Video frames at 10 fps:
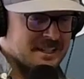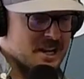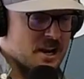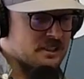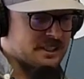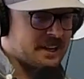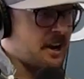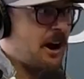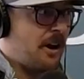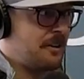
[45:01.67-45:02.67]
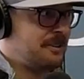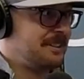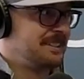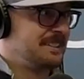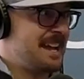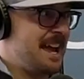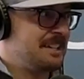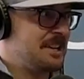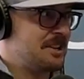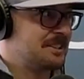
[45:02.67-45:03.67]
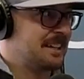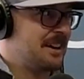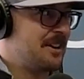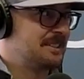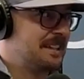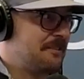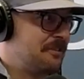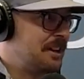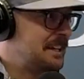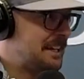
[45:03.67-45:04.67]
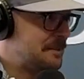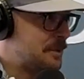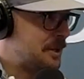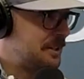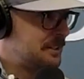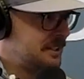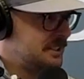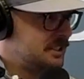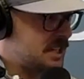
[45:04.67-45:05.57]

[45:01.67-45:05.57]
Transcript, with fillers: years ago. 10 years ago. It's not funny anymore. It's